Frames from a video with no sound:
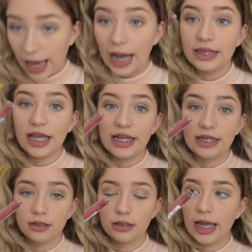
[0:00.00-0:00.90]
And
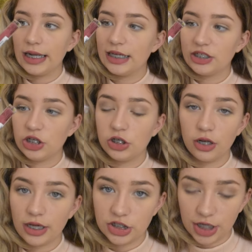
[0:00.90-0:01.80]
they literally look
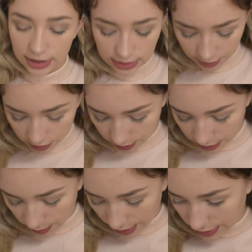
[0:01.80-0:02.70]
like shades I would
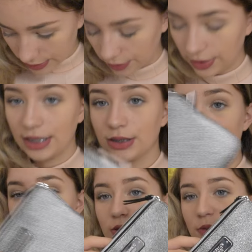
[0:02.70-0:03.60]
always wear. So that is
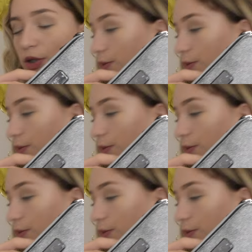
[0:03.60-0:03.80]
super